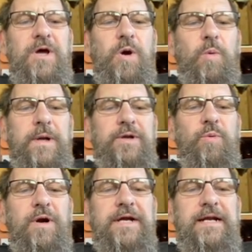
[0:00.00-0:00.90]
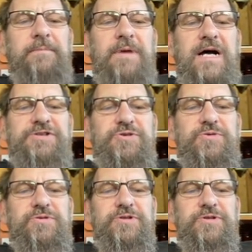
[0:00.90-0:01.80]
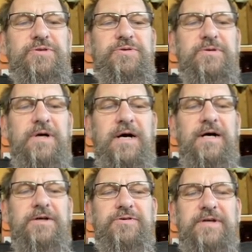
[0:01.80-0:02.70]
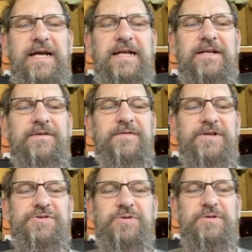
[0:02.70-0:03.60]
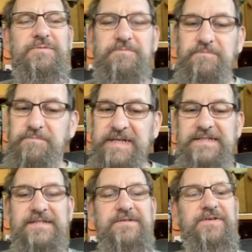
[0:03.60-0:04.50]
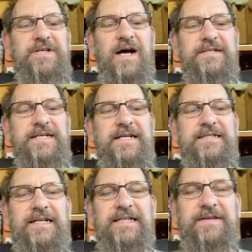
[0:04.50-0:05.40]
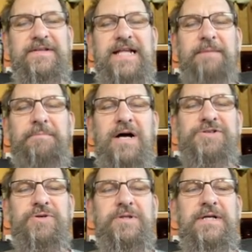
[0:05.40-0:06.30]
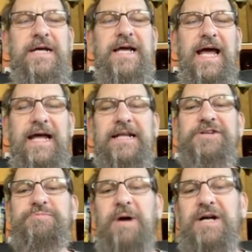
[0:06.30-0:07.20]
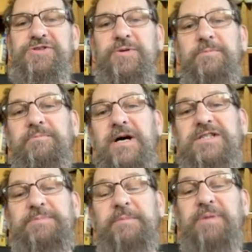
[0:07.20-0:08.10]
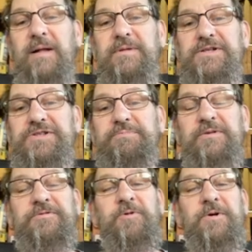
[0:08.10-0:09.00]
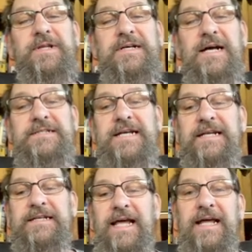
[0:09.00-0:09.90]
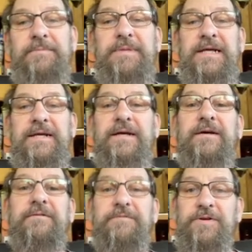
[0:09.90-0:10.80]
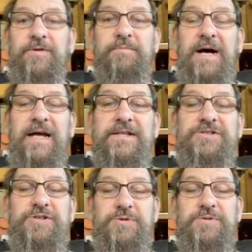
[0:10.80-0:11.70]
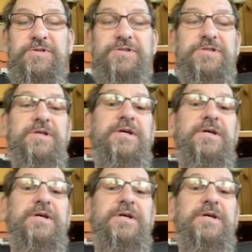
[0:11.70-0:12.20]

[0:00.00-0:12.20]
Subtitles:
When you work in a module, you create individual pieces of content that live in that module, and each module must be published before the content can be viewed by the students.